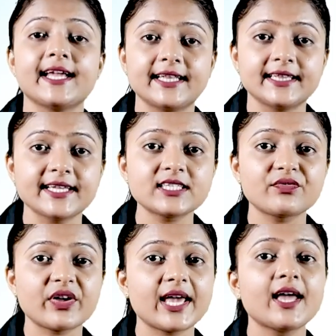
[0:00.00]
In
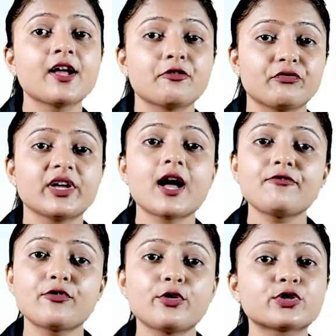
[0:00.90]
this way, we
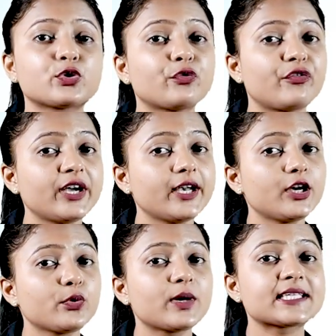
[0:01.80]
are forced to fit
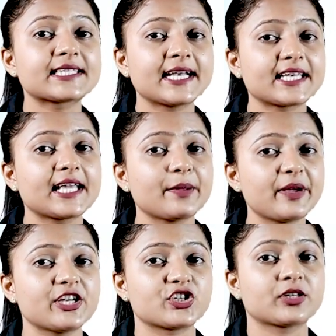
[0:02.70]
into a set
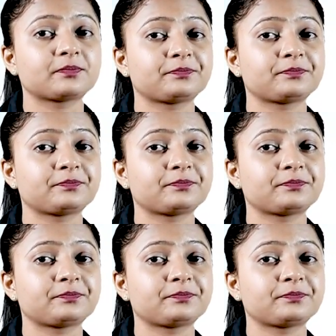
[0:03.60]
image.